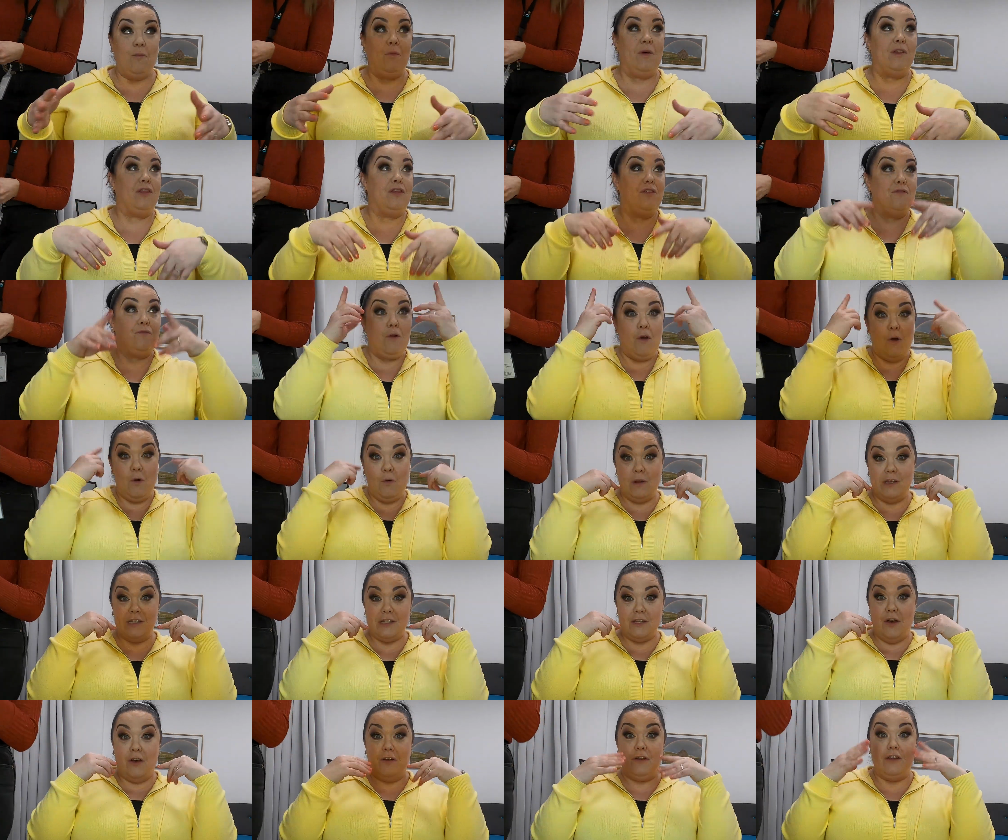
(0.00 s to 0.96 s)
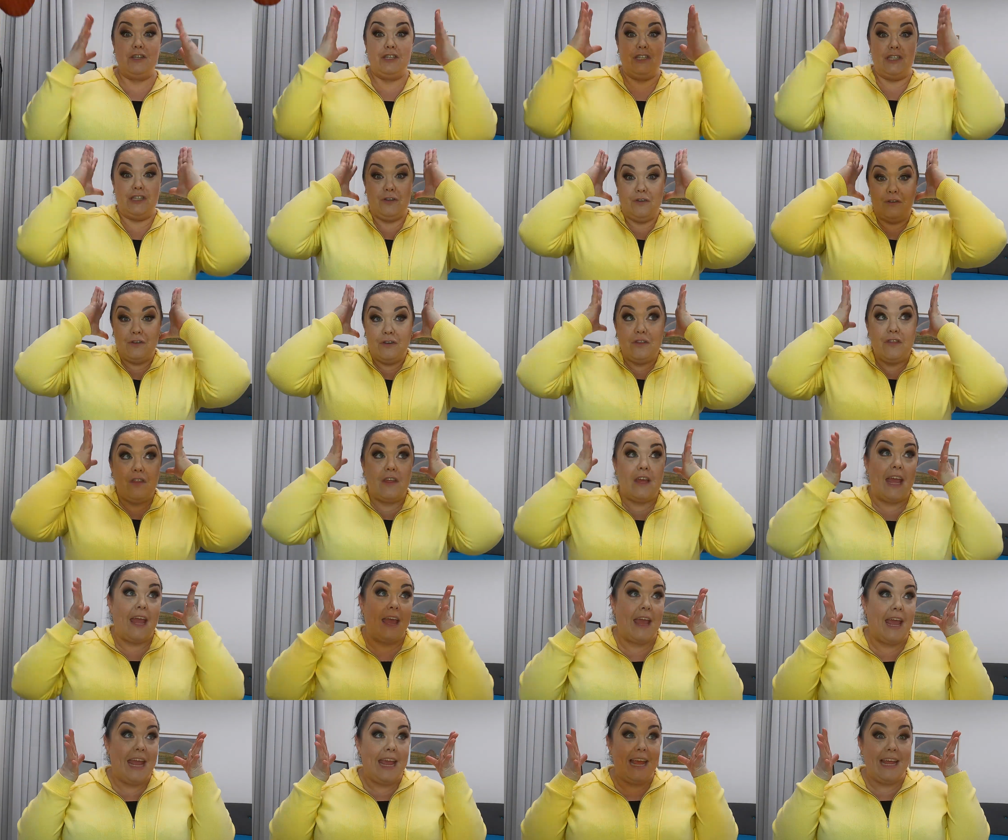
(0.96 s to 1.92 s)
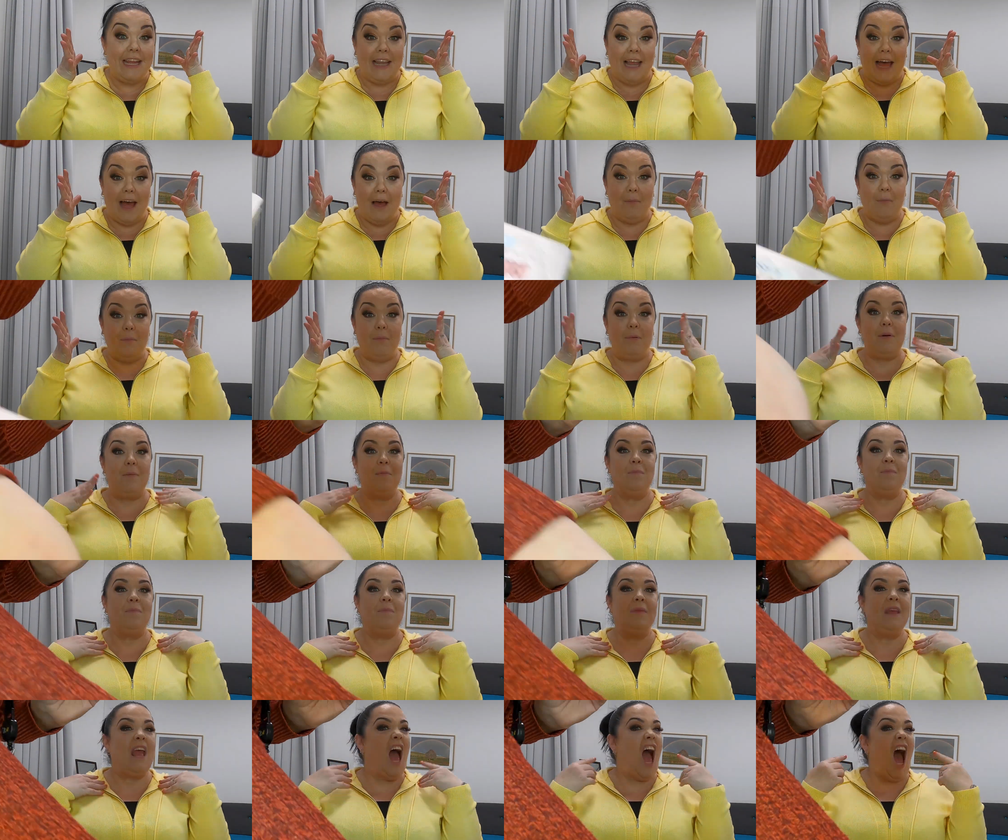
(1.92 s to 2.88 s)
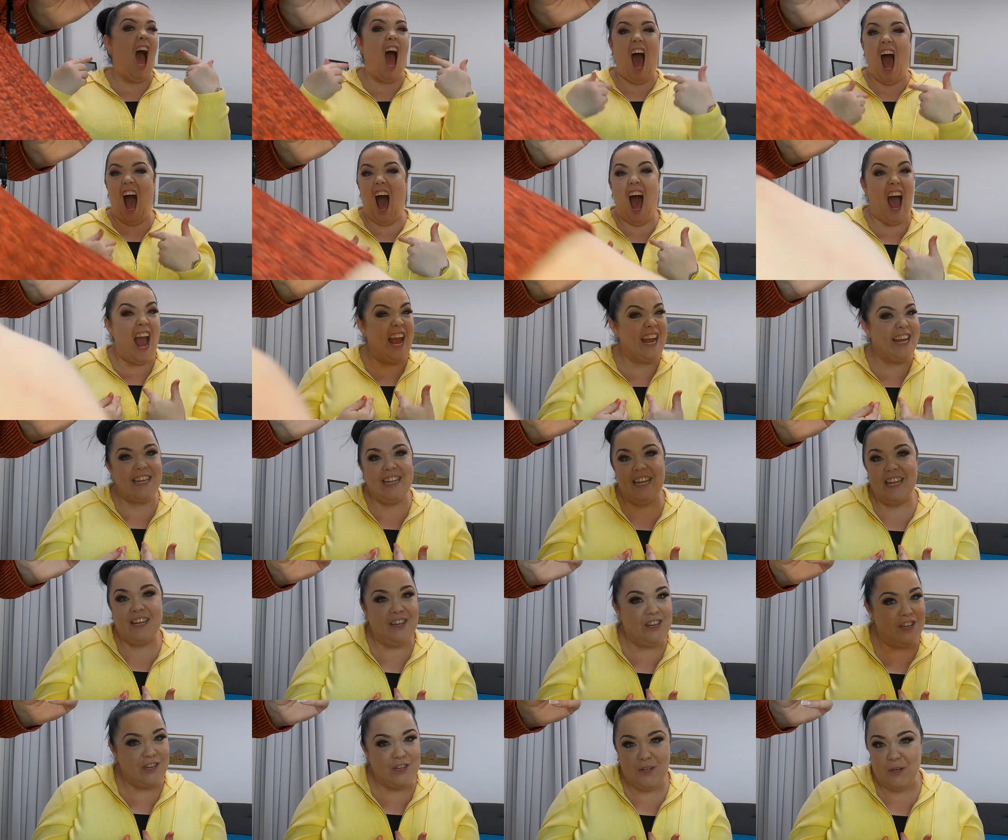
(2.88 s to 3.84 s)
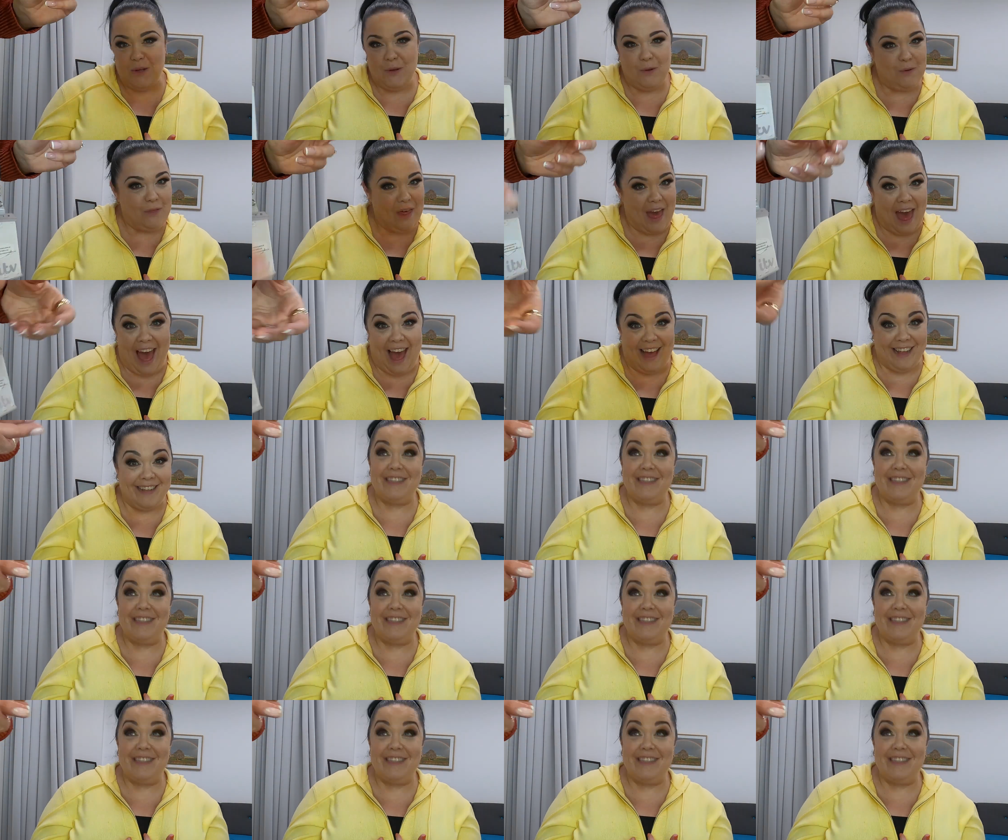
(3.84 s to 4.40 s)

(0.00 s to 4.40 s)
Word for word: with the rollers on and she's under the heat lamp, I didn't do that.